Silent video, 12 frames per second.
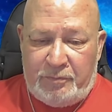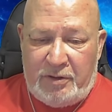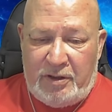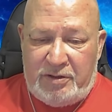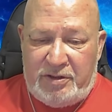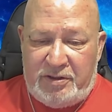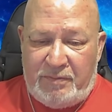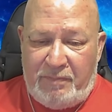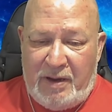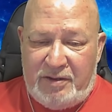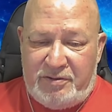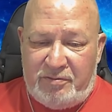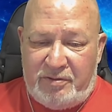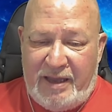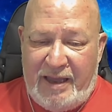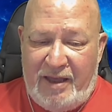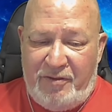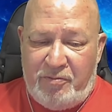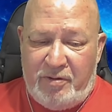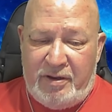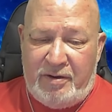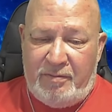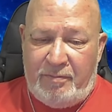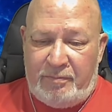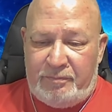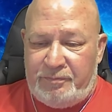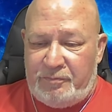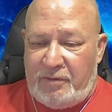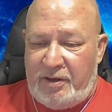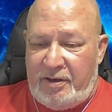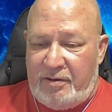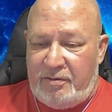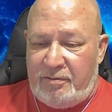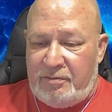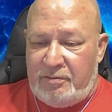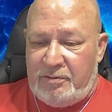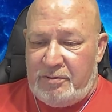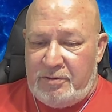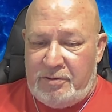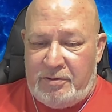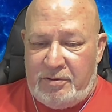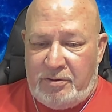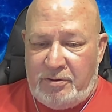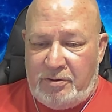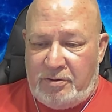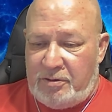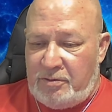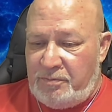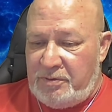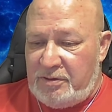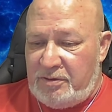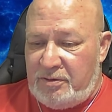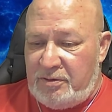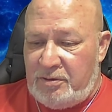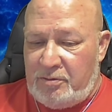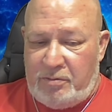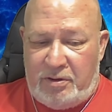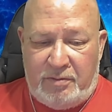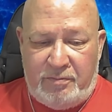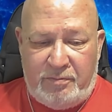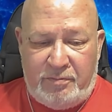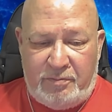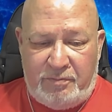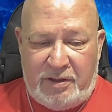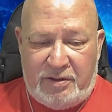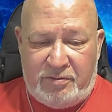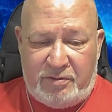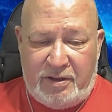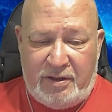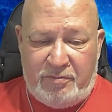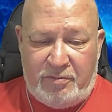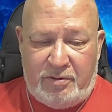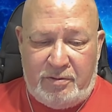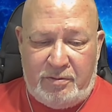It says Apostle Kathryn right here. Hope it's showing up. Apostle Kathryn.